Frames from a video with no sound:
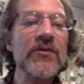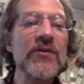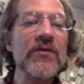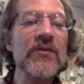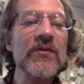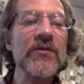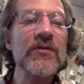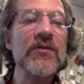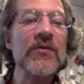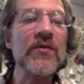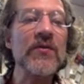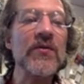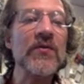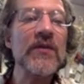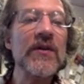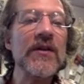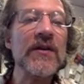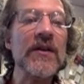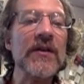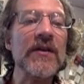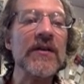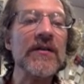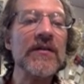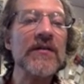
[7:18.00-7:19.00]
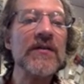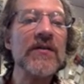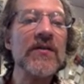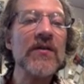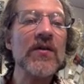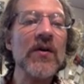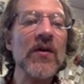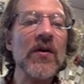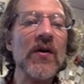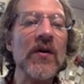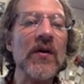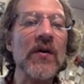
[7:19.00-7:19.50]
you to is
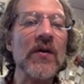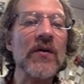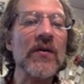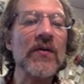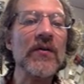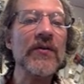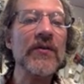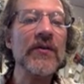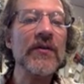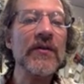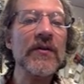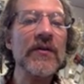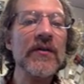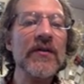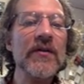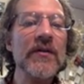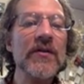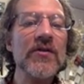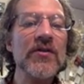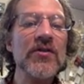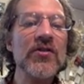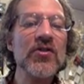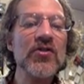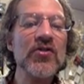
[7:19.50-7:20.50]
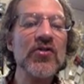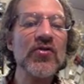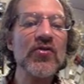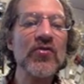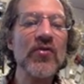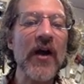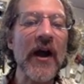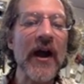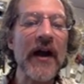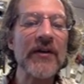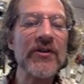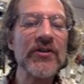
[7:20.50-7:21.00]
called
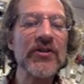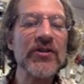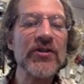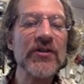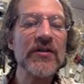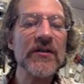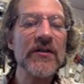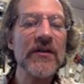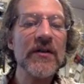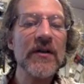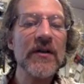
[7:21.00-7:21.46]
Scratch.